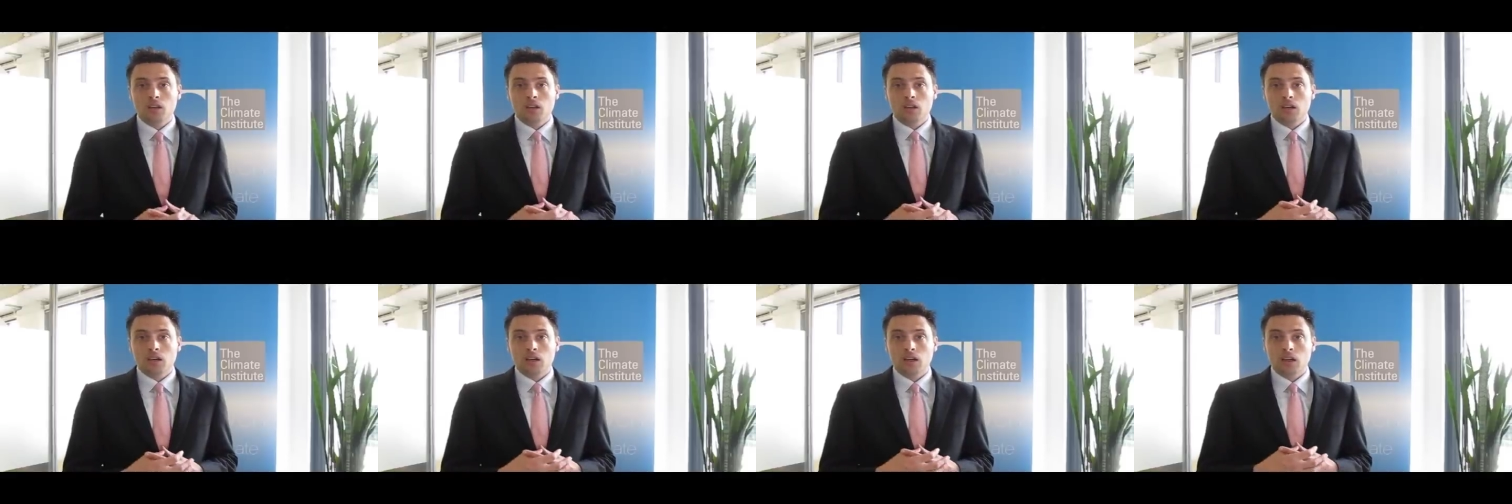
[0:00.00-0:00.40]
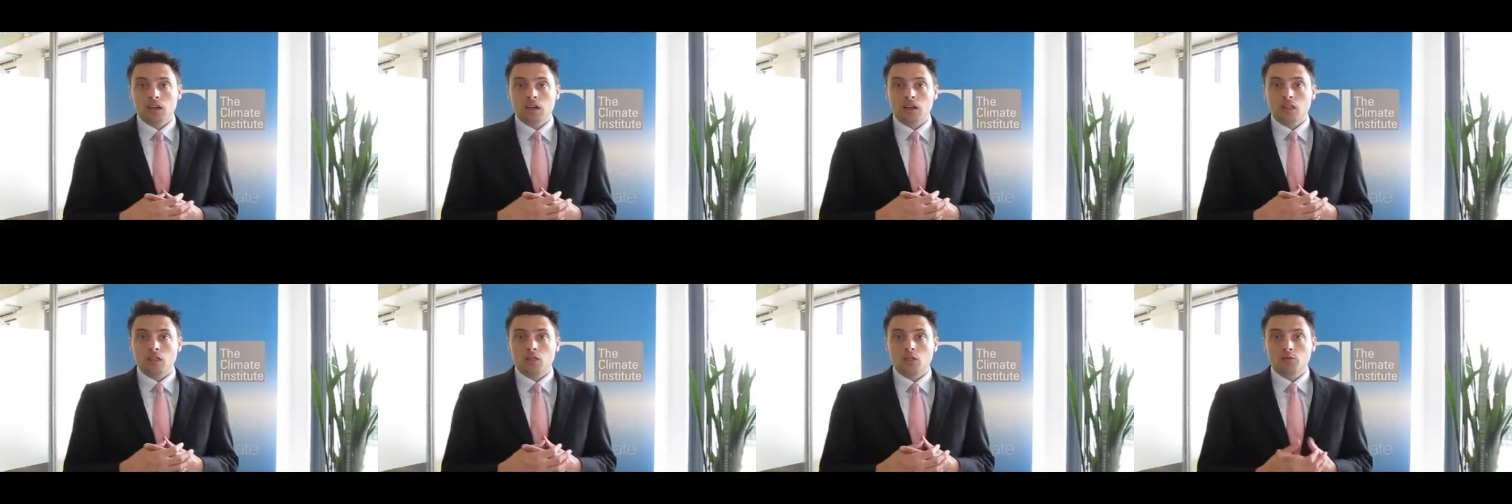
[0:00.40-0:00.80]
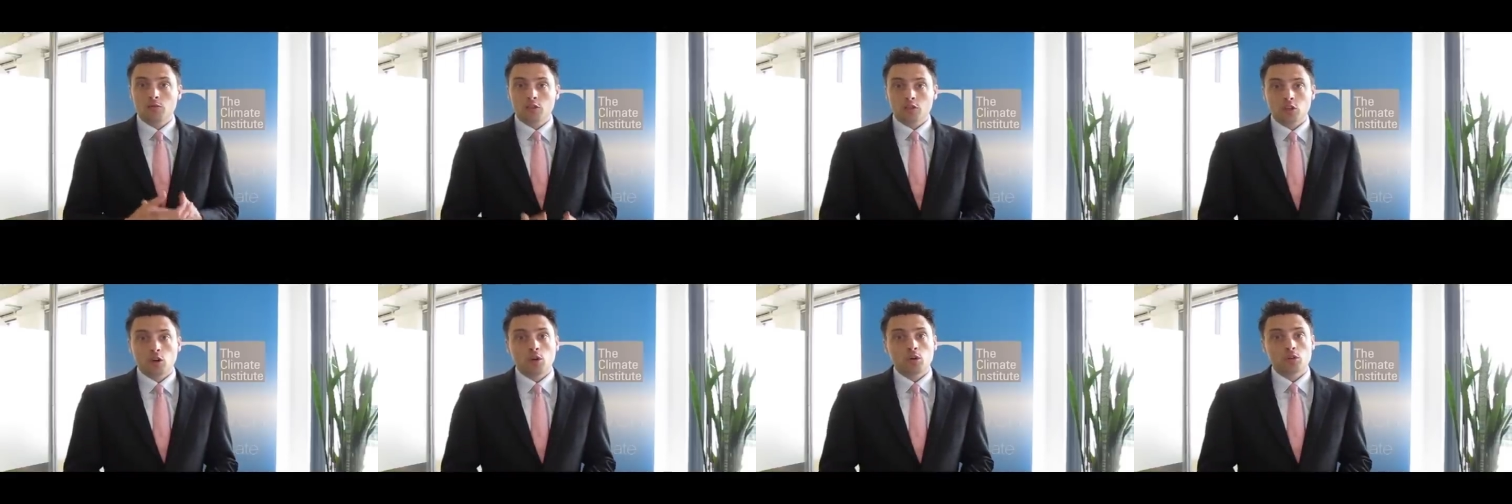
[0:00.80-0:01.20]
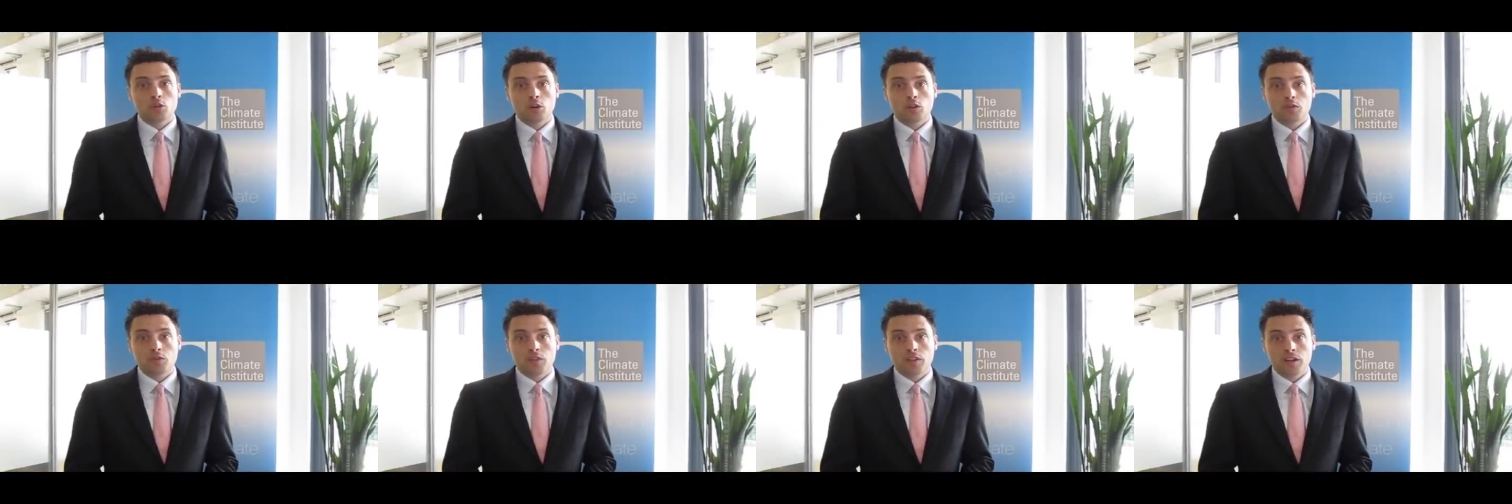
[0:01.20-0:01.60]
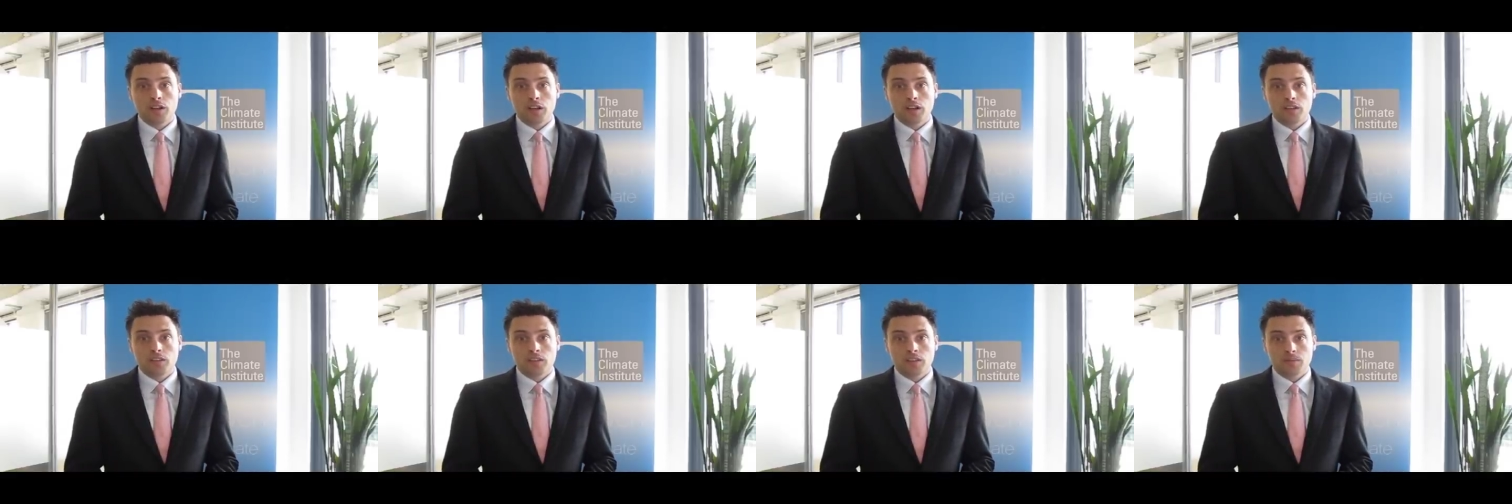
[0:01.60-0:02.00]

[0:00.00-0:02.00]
Uh, the result of the,